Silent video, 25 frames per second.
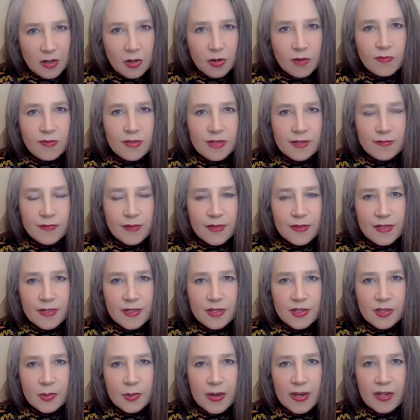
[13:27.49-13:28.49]
lot of different
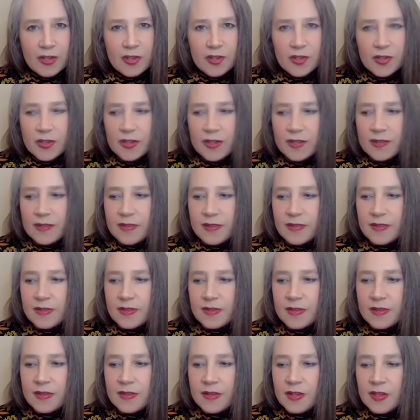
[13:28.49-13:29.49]

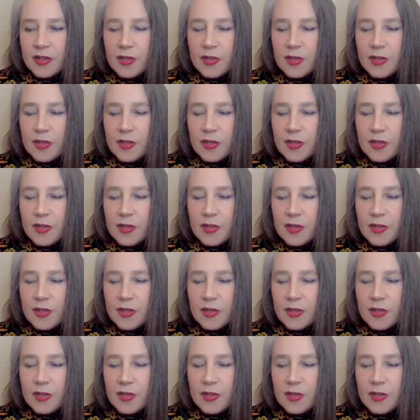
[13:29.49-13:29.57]
situations.